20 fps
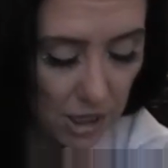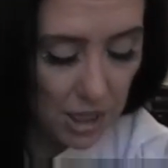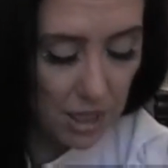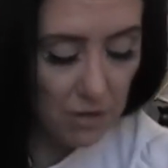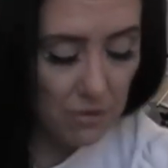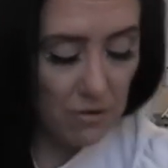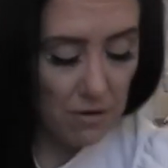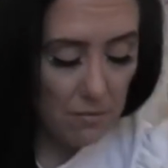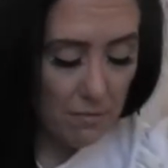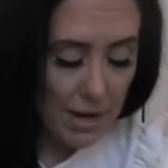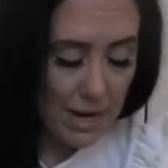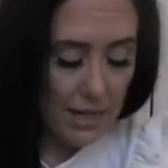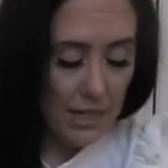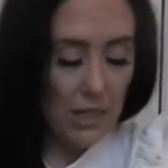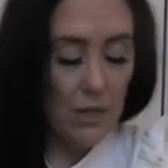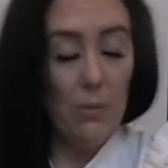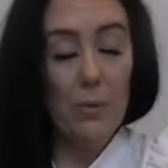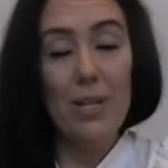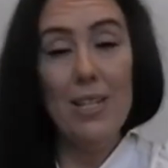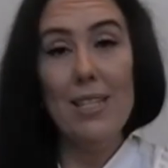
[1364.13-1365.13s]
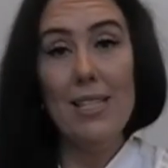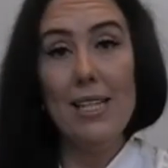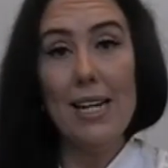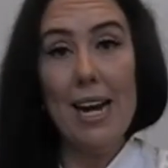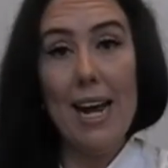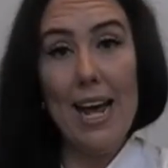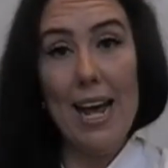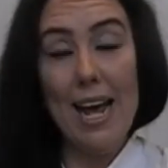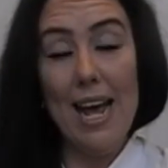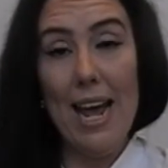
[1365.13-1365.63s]
The remaining ones that
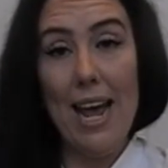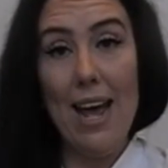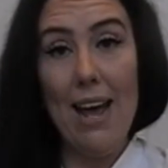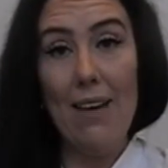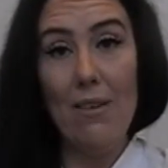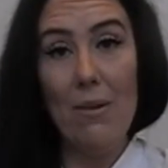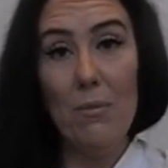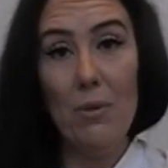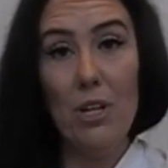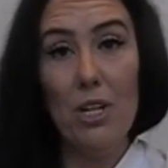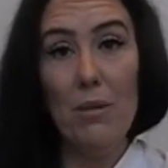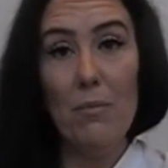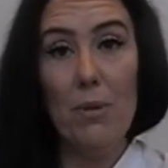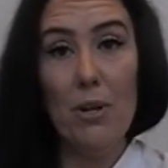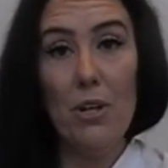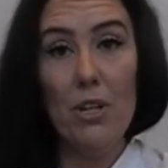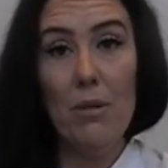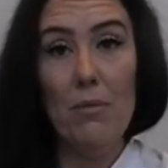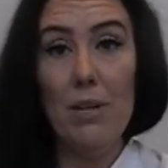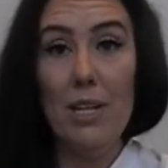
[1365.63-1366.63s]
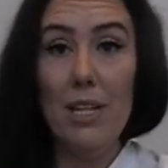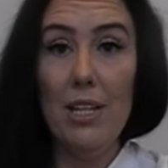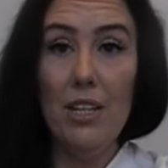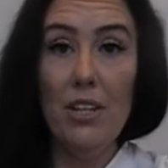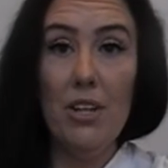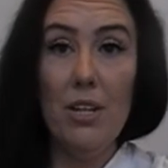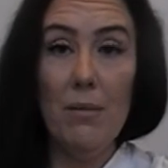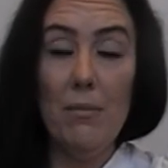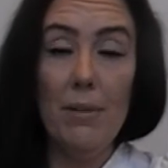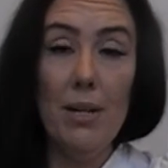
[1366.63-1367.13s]
I have, I'm going to burn them
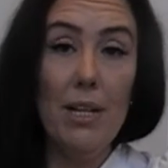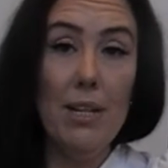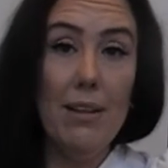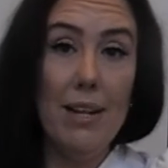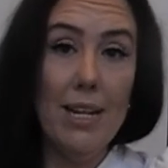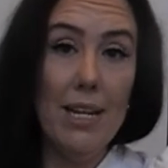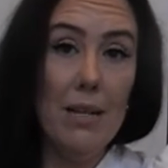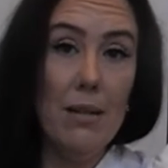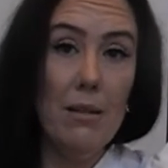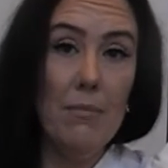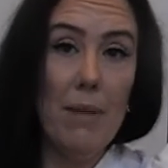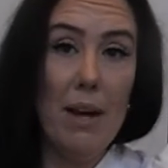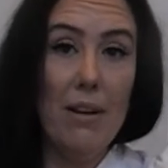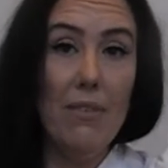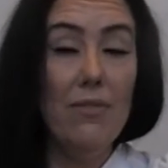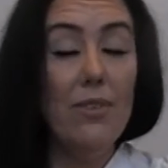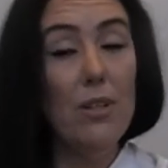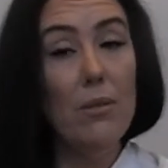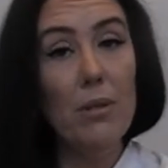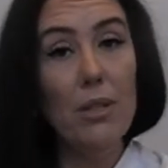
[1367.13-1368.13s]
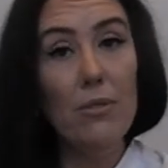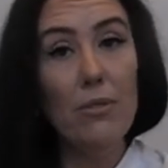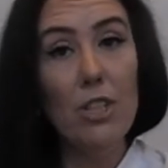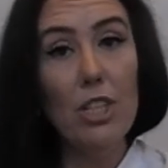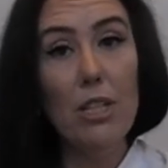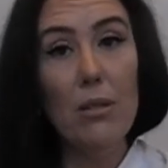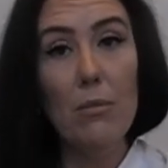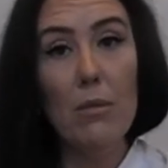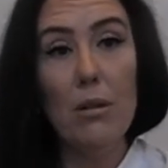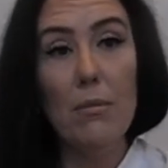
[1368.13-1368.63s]
either in, like in my filming
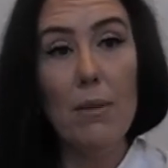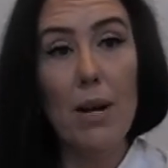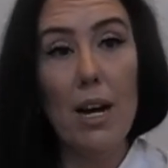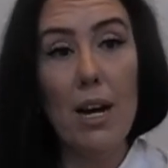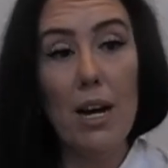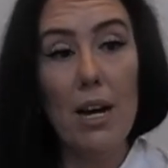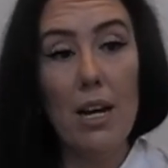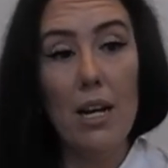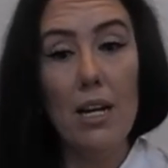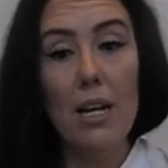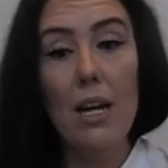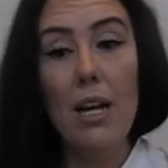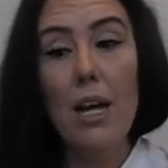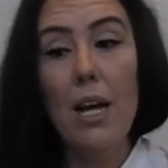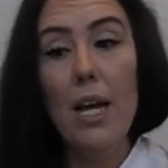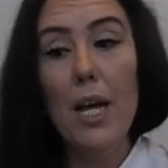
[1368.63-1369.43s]
room or my